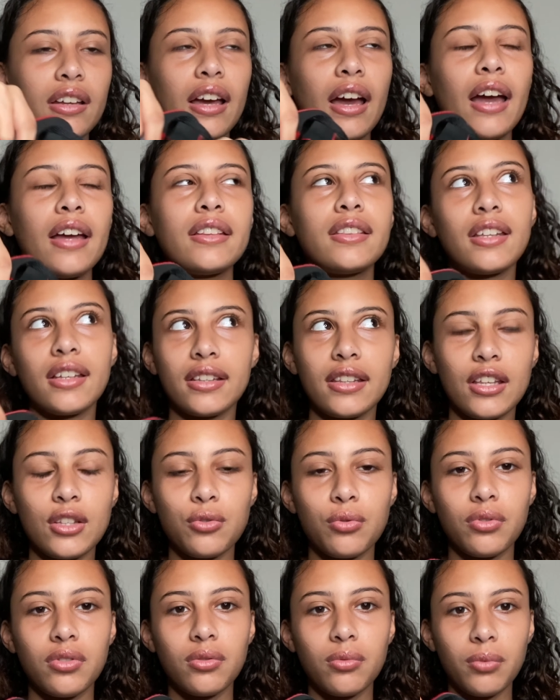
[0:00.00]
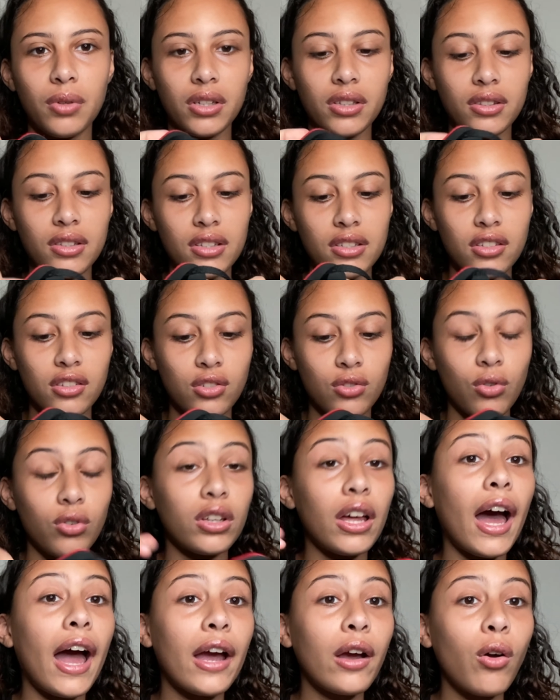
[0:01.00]
I think that's what, what this is called.
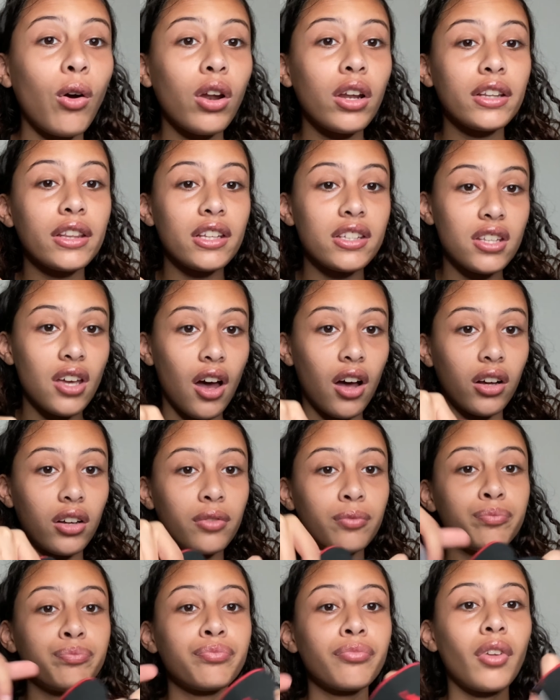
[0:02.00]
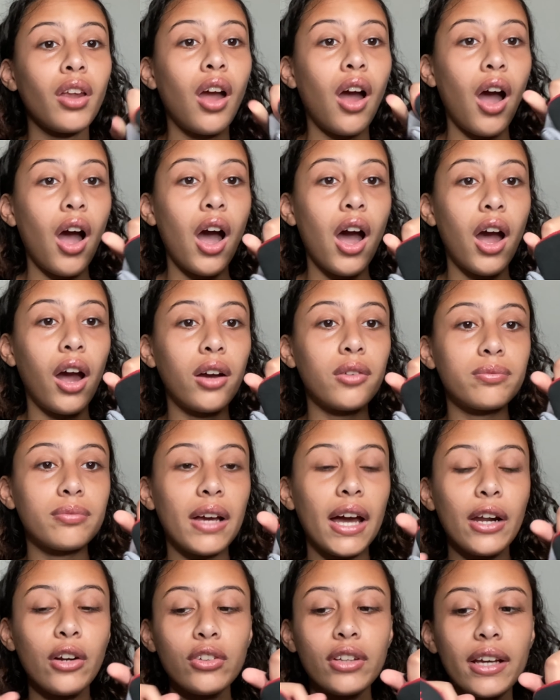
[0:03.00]
I call it the tongue. Um,
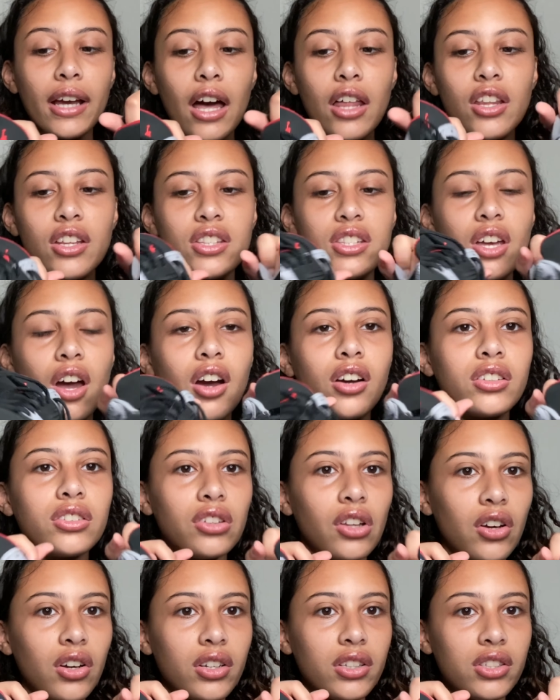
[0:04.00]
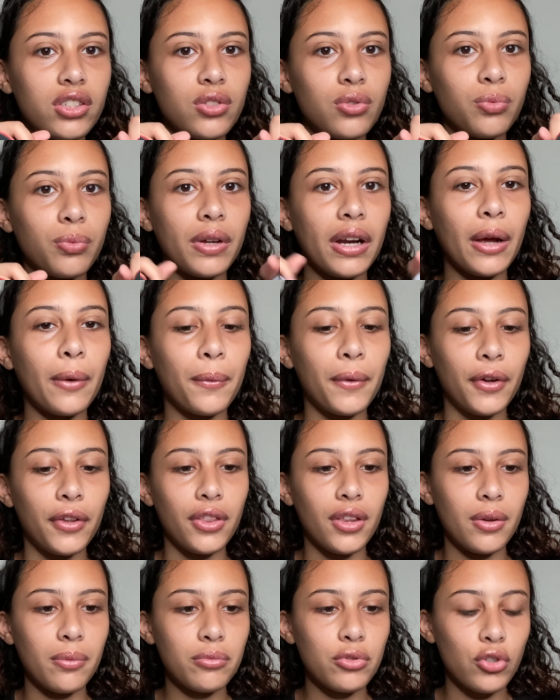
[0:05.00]
I don't like how the tongue looks when I wear
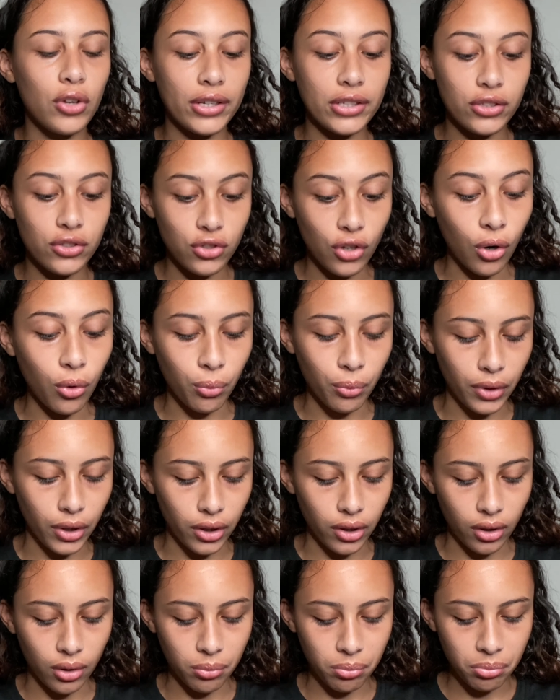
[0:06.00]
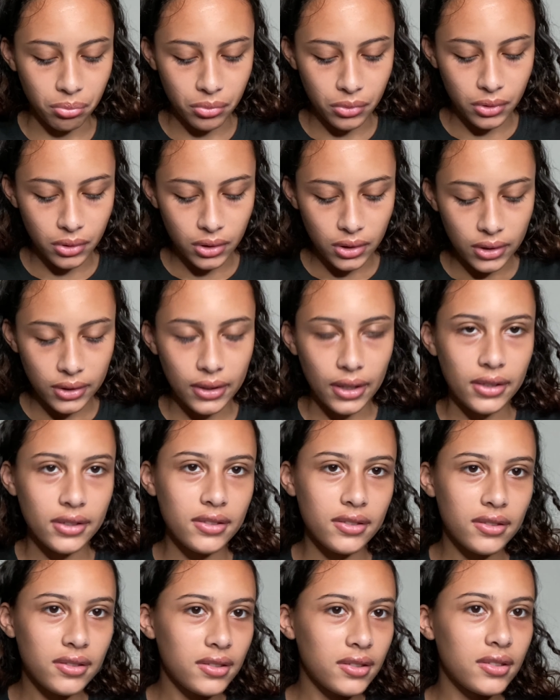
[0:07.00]
them, so I don't wear them.
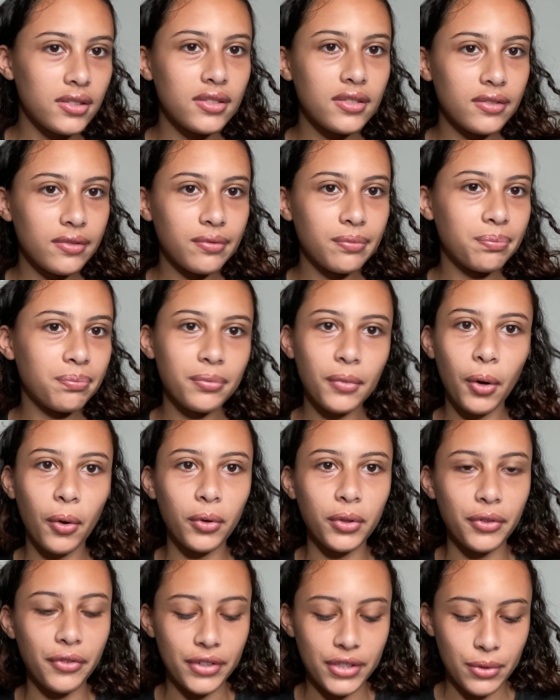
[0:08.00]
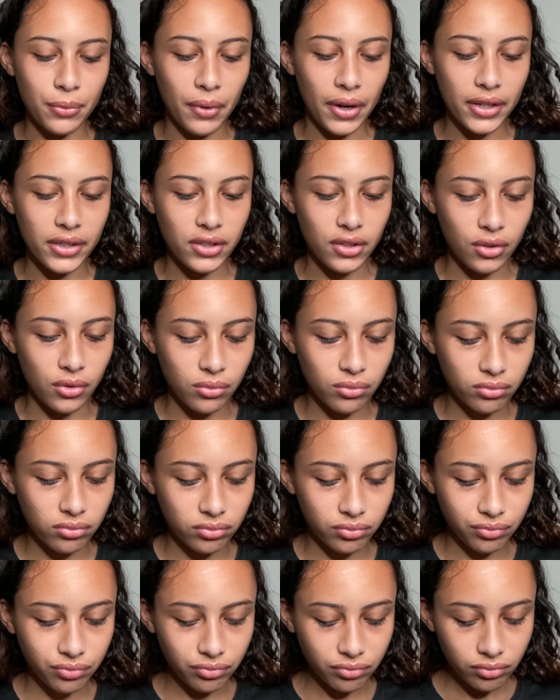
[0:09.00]
That's the only reason why I don't
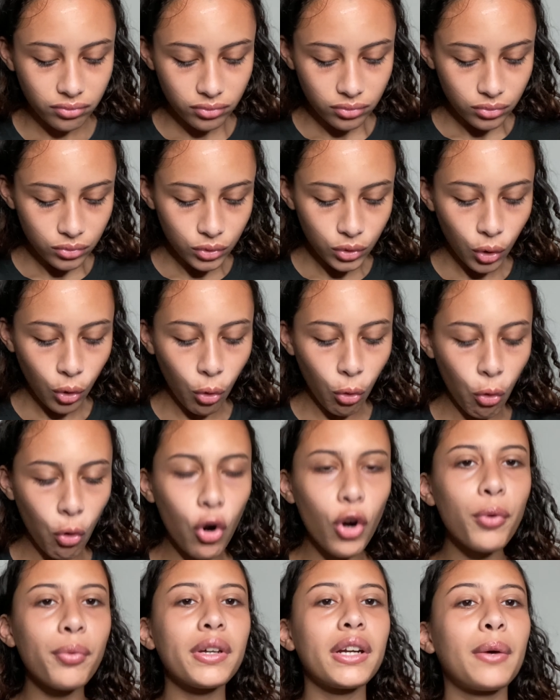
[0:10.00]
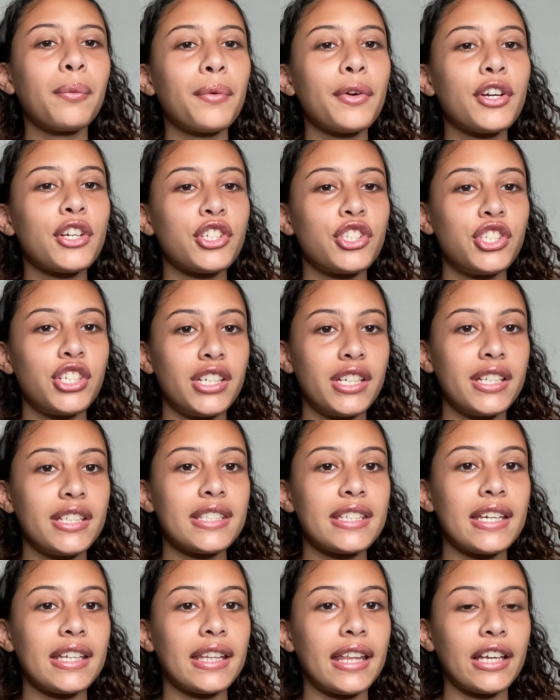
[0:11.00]
or when I'm wearing jeans,
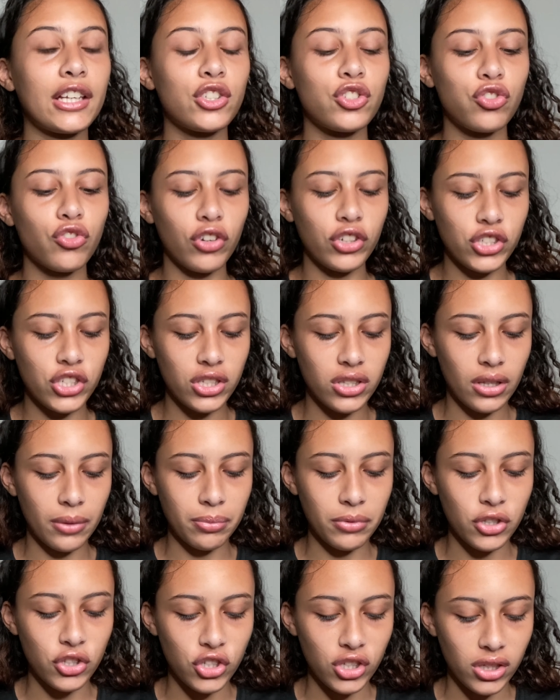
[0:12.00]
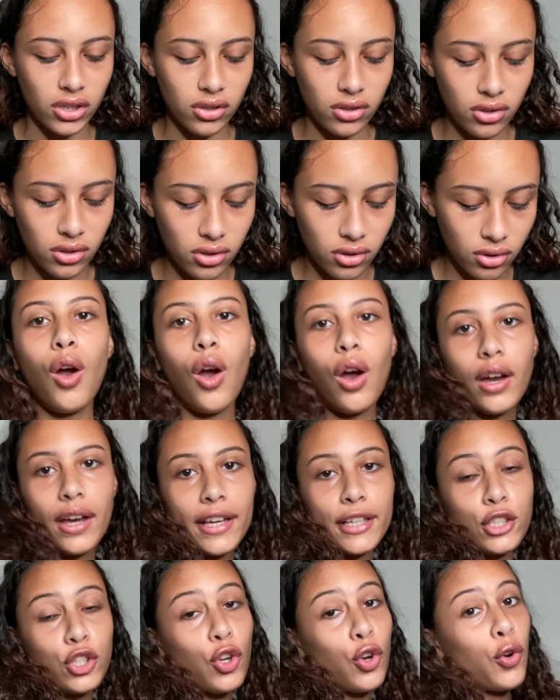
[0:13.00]
it like scrunches up jeans. Okay,
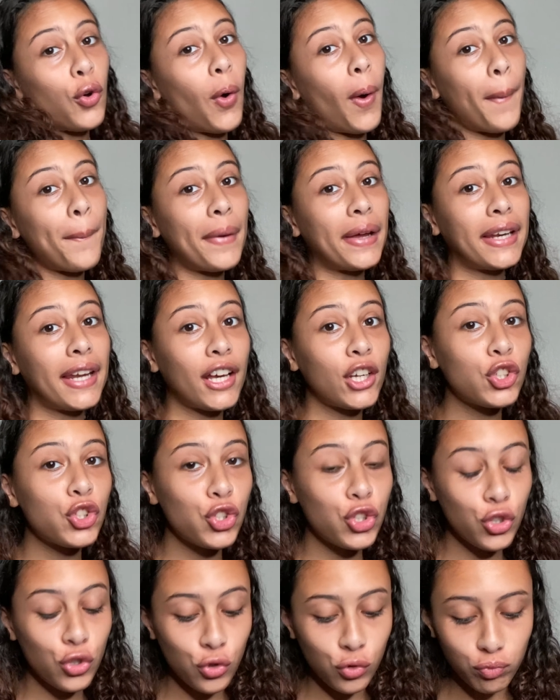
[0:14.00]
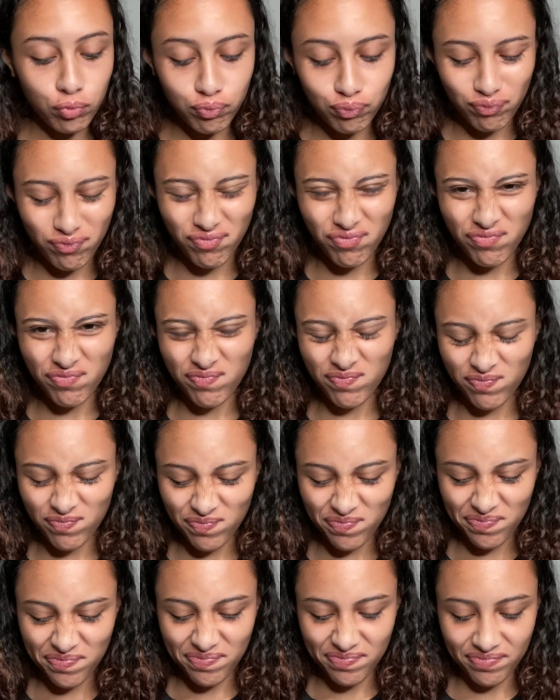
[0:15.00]
so my next shoe,
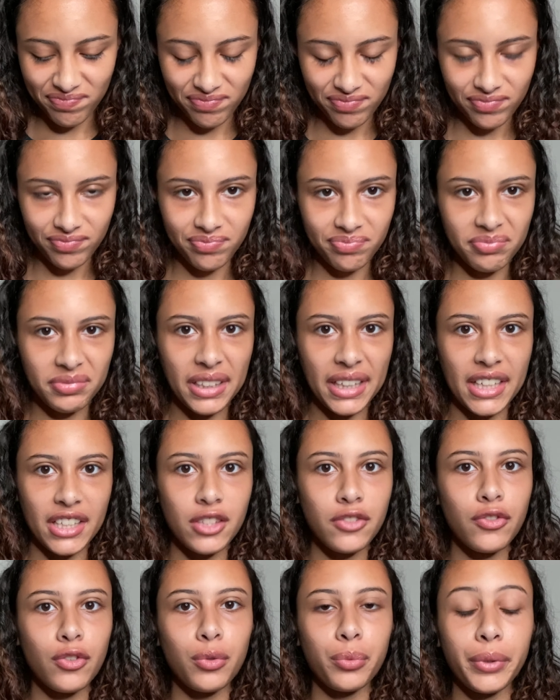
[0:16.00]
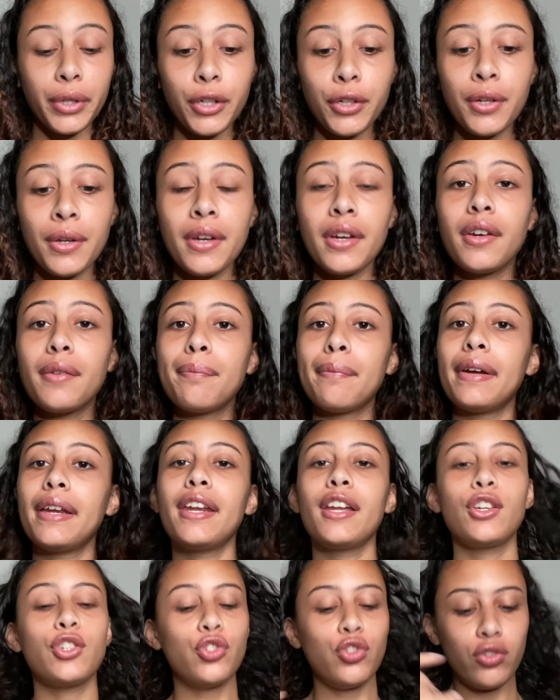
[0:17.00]
my hands feel weird. My
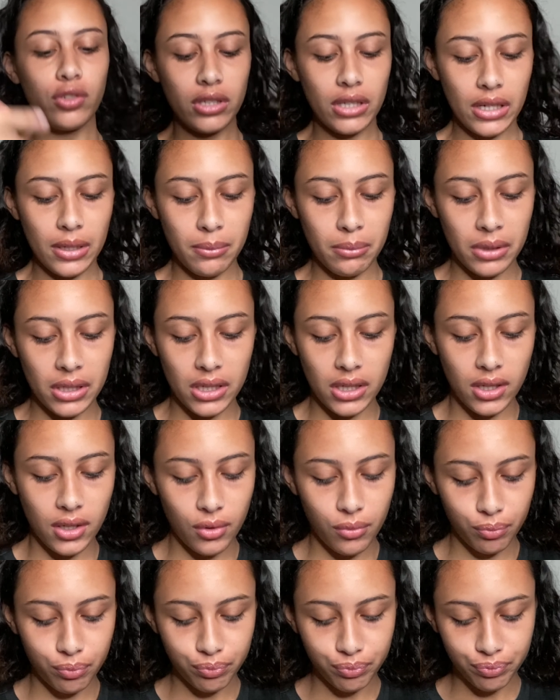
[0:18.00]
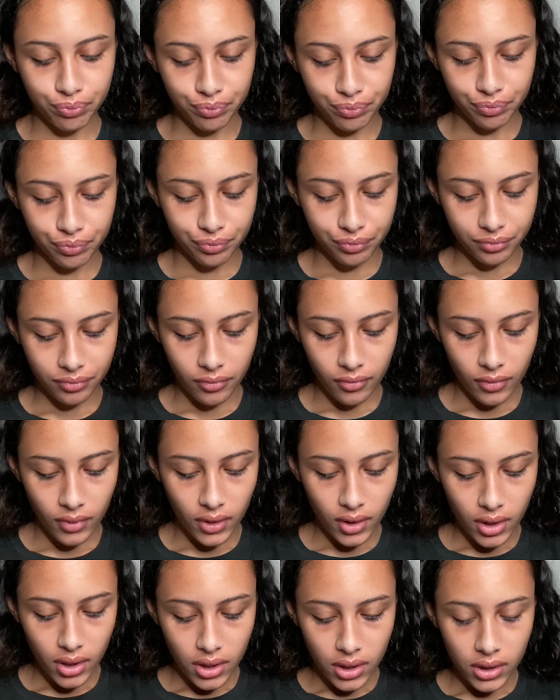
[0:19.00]
next shoe is gonna be,
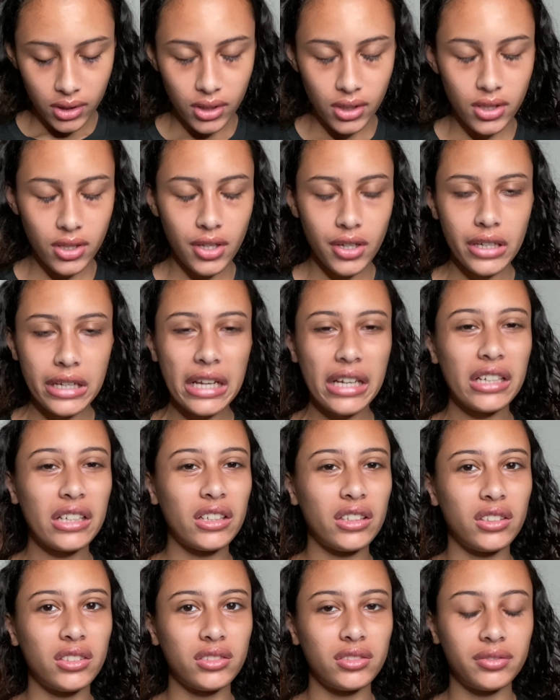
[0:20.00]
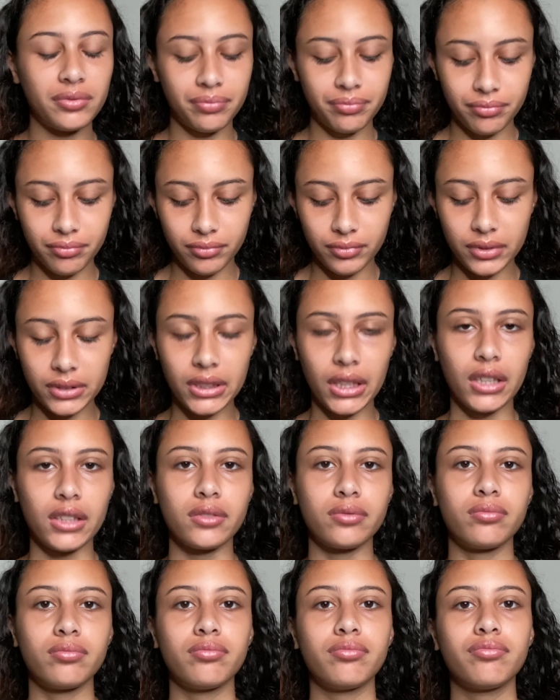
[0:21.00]
these are kind of
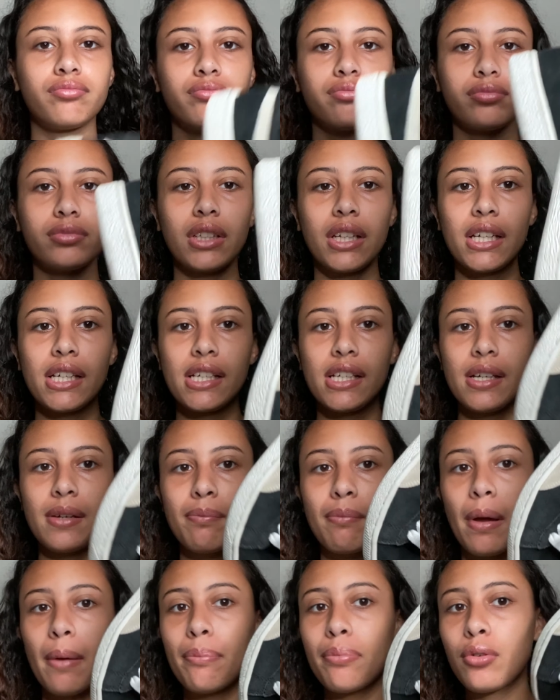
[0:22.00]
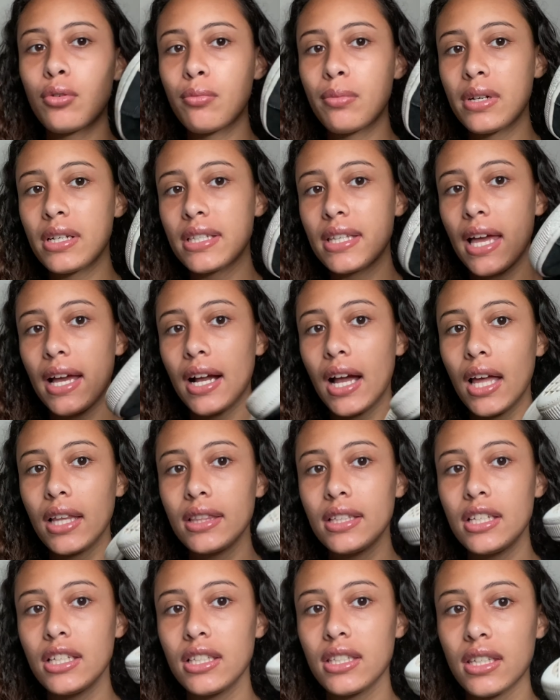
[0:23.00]
done. My Pumas, I got
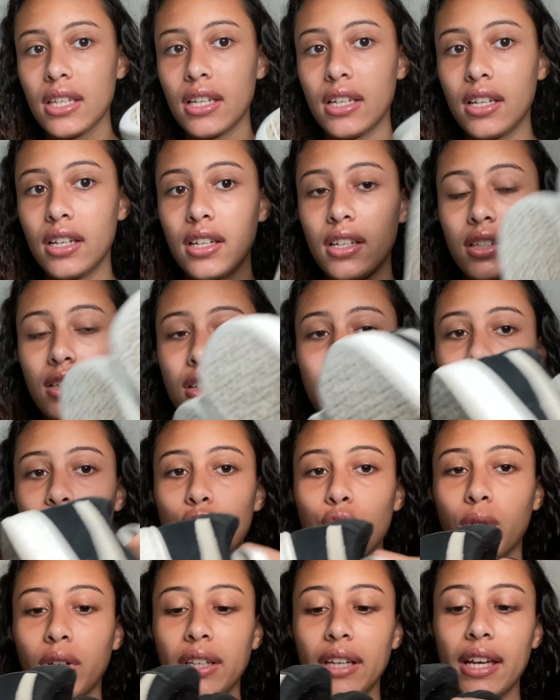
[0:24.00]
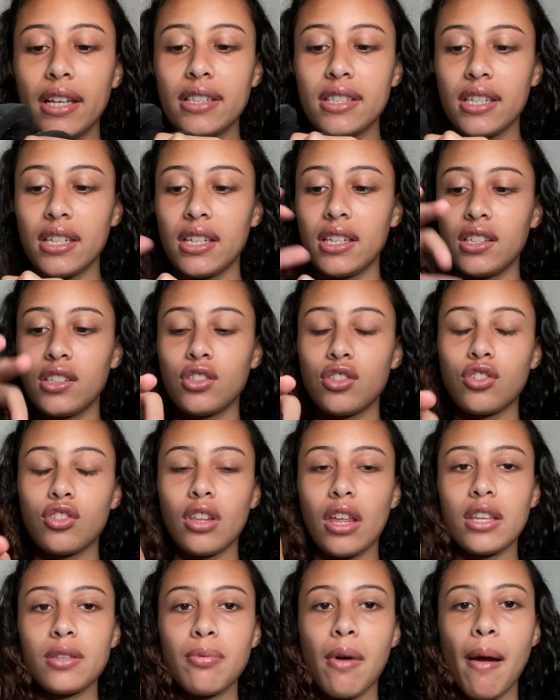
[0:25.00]
these in 2018, so
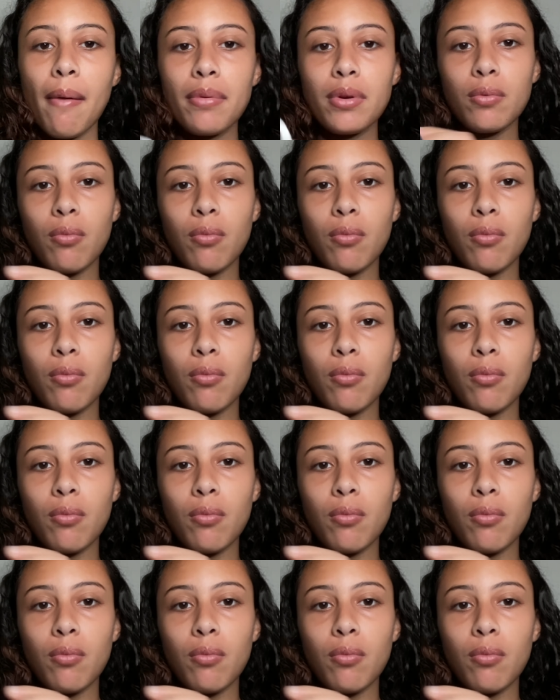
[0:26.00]
that's probably